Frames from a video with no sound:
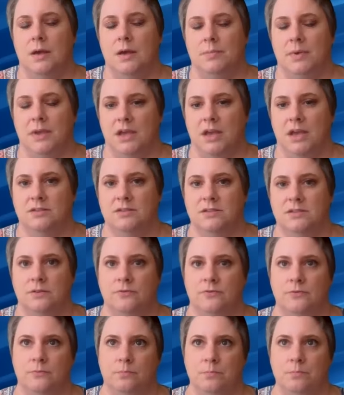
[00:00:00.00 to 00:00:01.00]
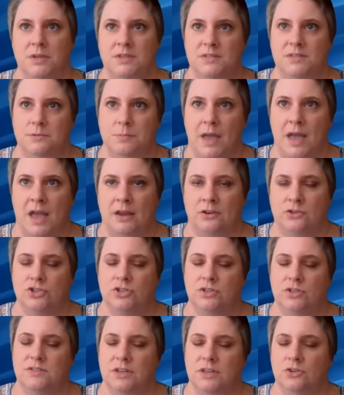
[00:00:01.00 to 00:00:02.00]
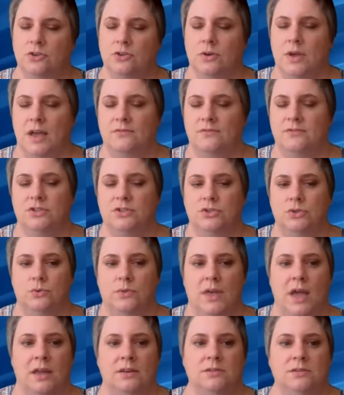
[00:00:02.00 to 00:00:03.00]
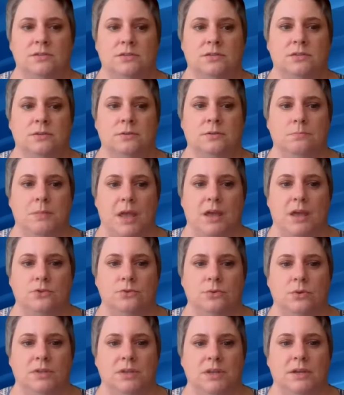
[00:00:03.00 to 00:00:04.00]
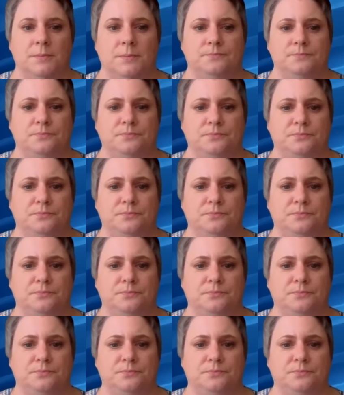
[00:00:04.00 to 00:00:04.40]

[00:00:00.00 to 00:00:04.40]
because of mismatches, then you'll have to do that manually.